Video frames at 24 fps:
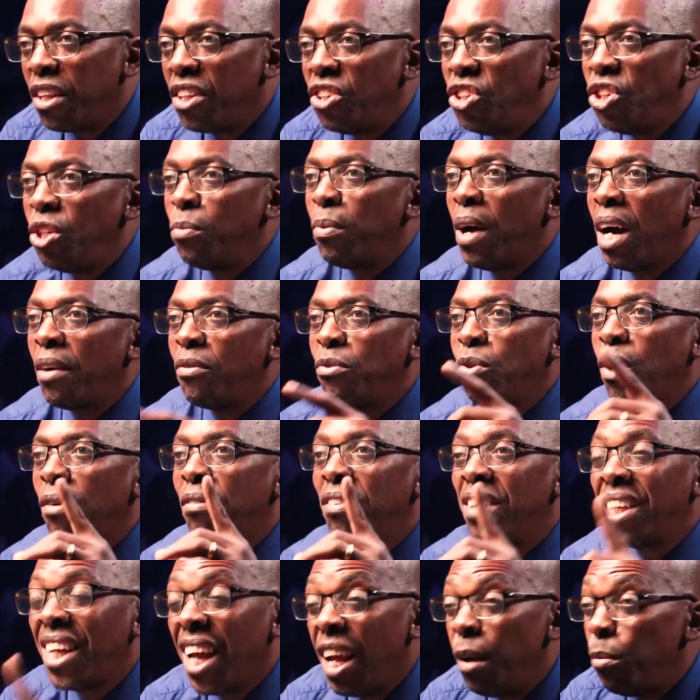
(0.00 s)
for the gym. I have to
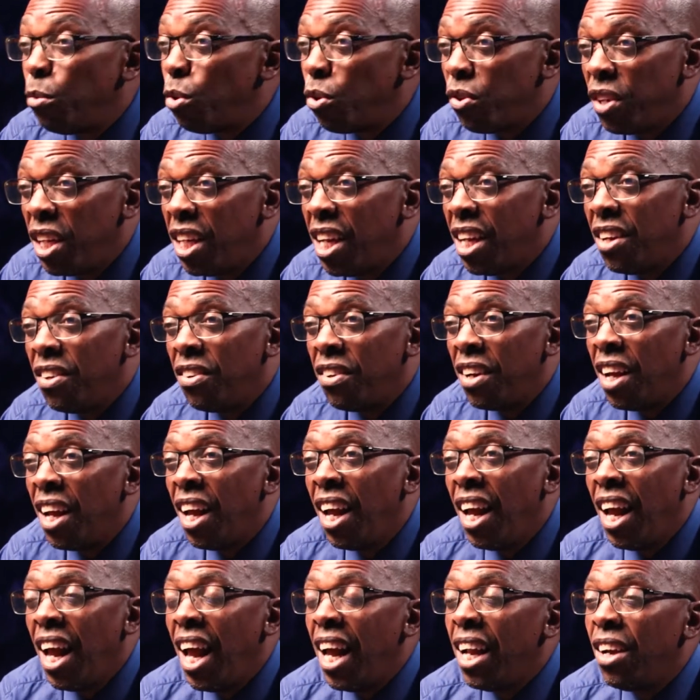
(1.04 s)
have time to read and
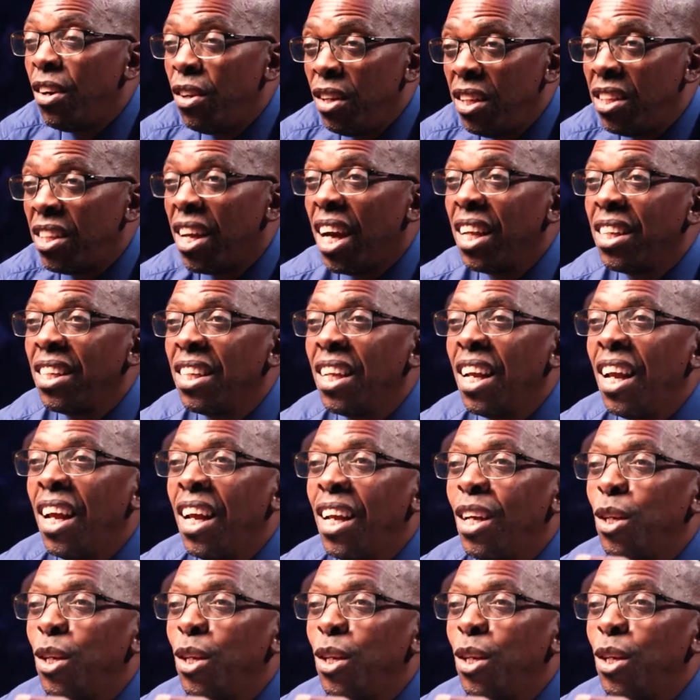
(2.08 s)
and research.